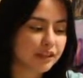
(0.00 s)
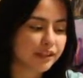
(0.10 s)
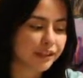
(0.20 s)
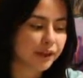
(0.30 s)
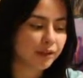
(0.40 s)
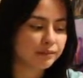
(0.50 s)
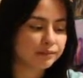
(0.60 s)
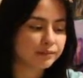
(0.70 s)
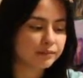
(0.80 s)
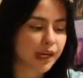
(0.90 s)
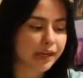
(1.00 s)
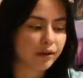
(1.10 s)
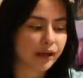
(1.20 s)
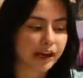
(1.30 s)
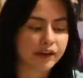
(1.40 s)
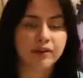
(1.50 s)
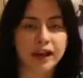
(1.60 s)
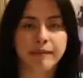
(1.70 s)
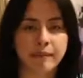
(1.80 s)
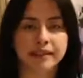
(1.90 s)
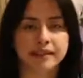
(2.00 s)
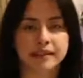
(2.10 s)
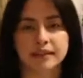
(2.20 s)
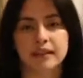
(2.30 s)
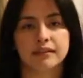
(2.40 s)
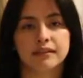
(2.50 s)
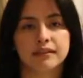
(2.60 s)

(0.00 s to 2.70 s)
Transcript: There you go. I don't hate my Mexican side.